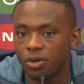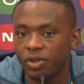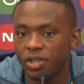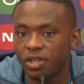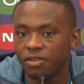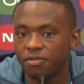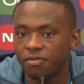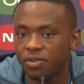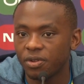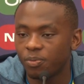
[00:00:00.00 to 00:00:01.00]
We've
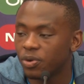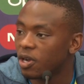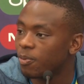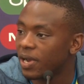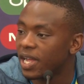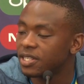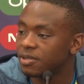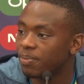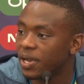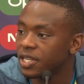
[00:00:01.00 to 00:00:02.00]
you know, put our plans
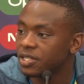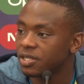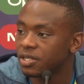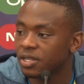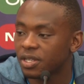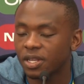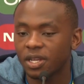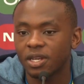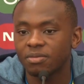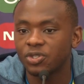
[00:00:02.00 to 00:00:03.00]
in place.
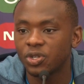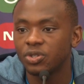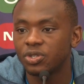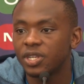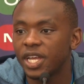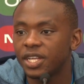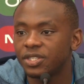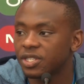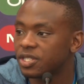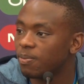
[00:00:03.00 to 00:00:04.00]
So today
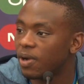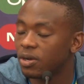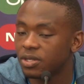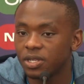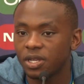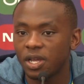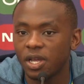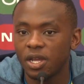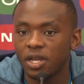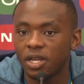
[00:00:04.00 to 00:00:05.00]
is just about
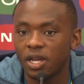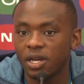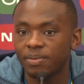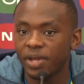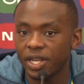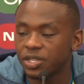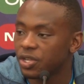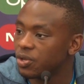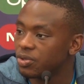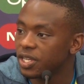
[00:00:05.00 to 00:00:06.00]

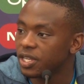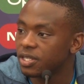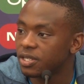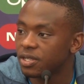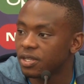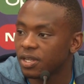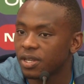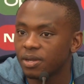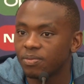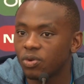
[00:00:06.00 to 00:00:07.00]
executing it,
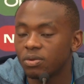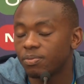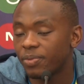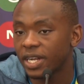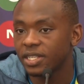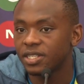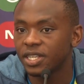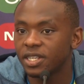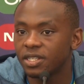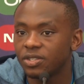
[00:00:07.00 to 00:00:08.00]
or practicing it,